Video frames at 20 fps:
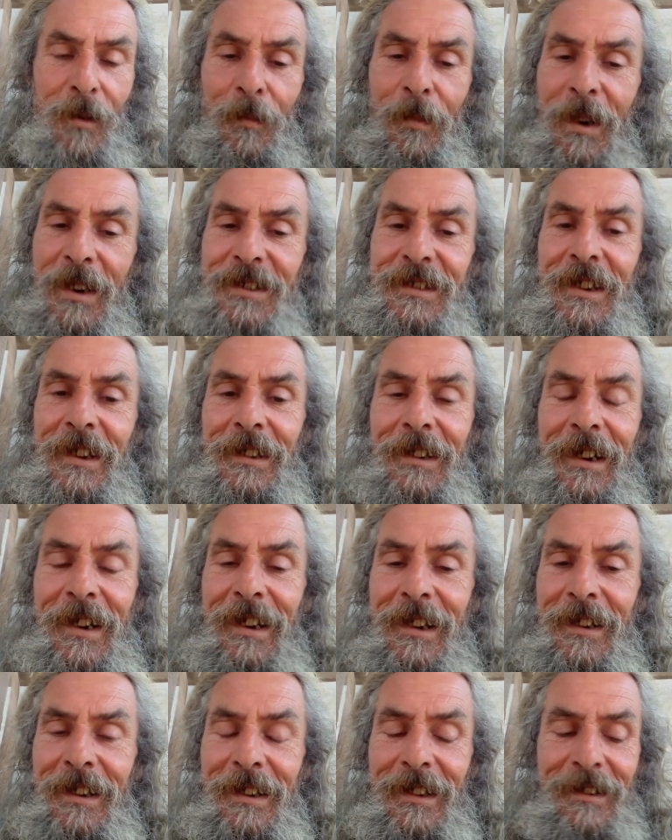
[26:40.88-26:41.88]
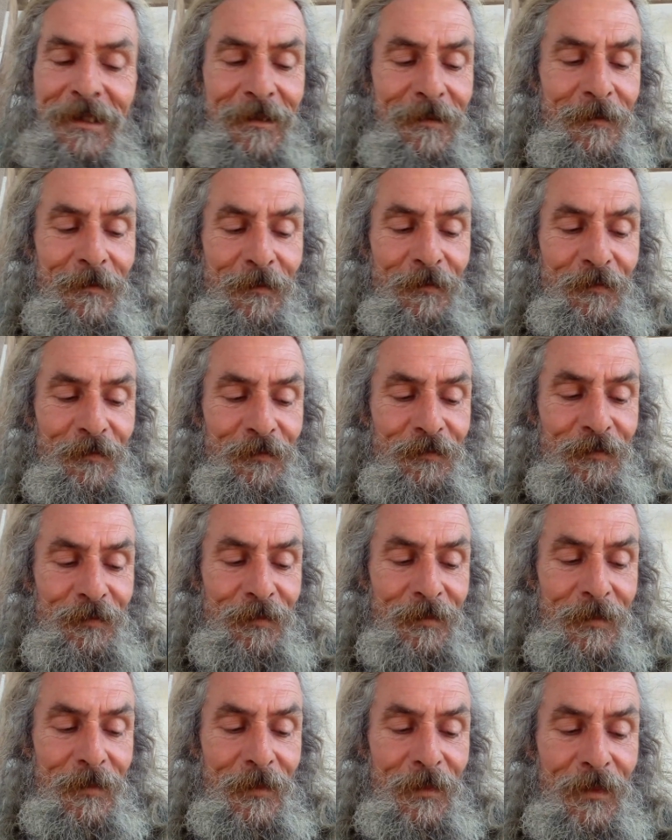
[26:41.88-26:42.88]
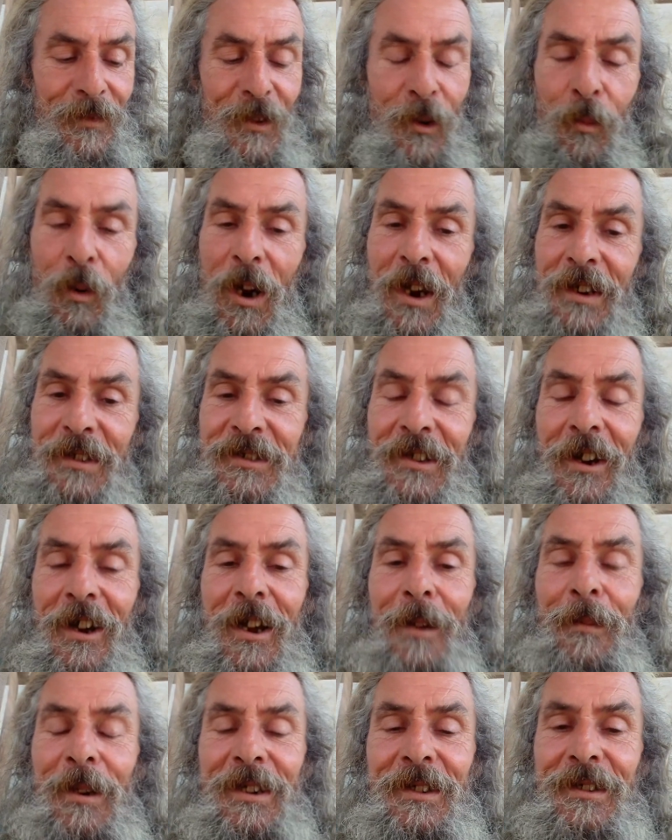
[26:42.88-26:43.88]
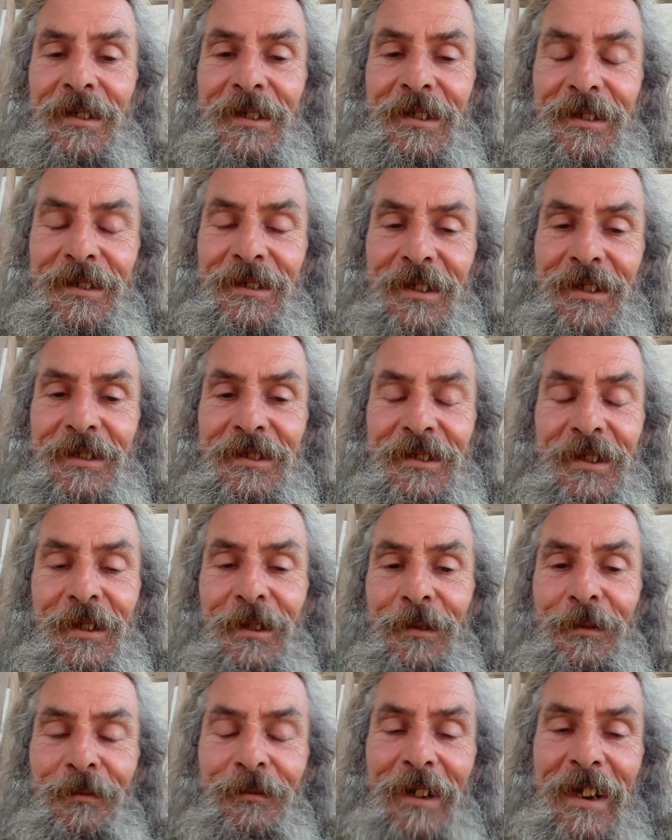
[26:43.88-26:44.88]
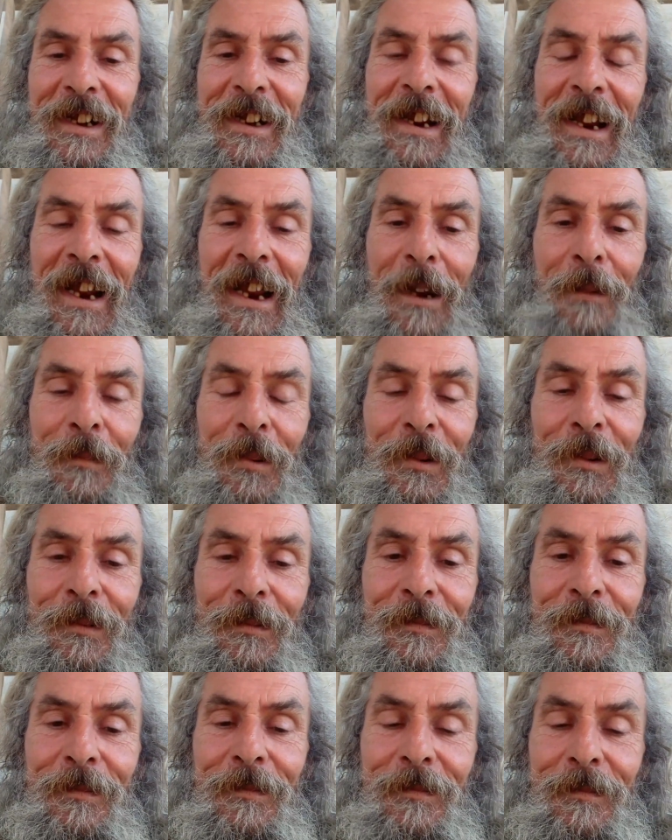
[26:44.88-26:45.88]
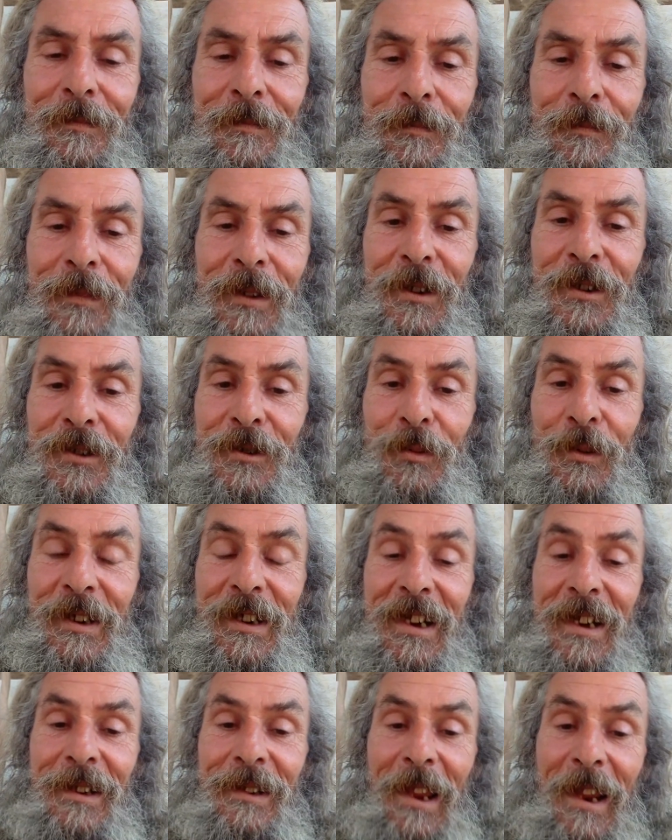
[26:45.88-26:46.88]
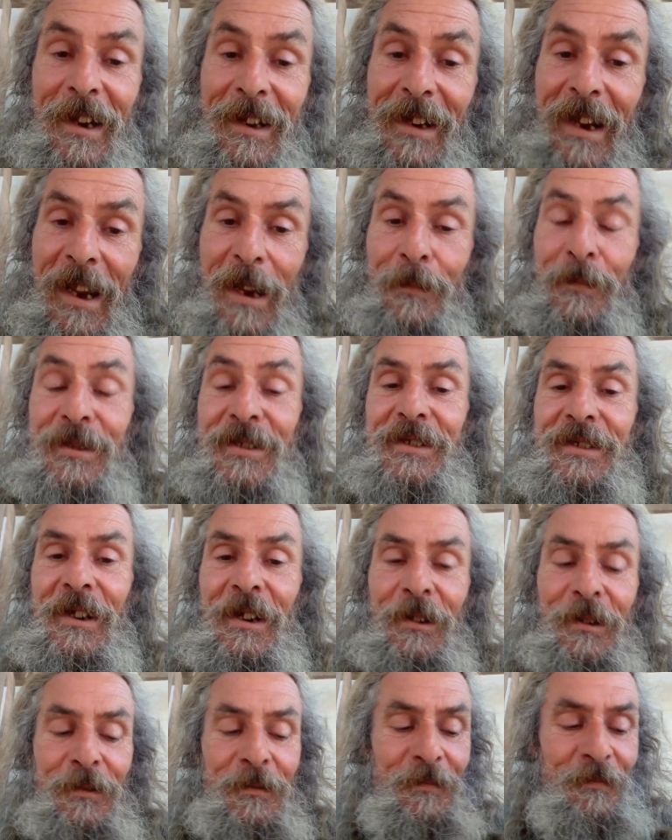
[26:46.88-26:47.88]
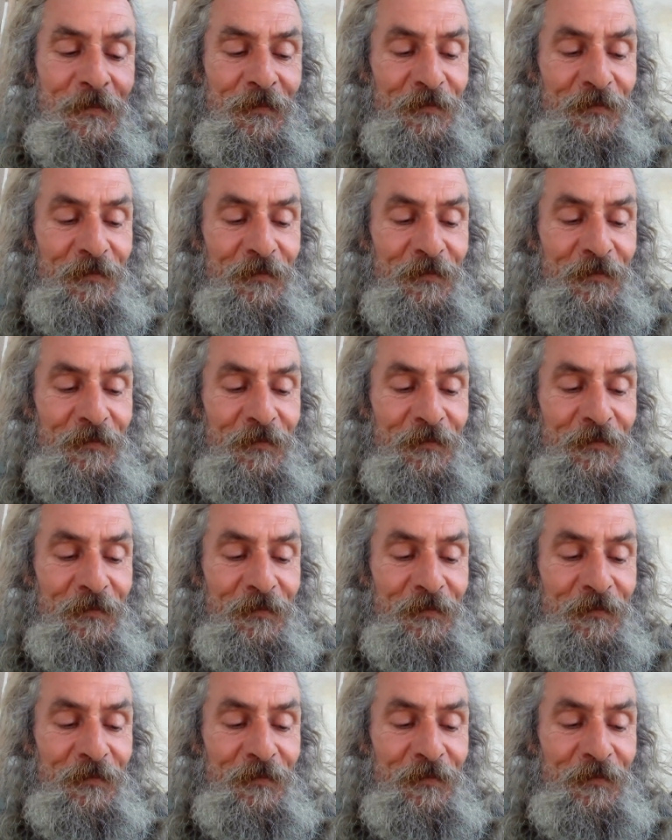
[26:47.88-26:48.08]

Basically, the word diamond, just to recap, because we need that capstone,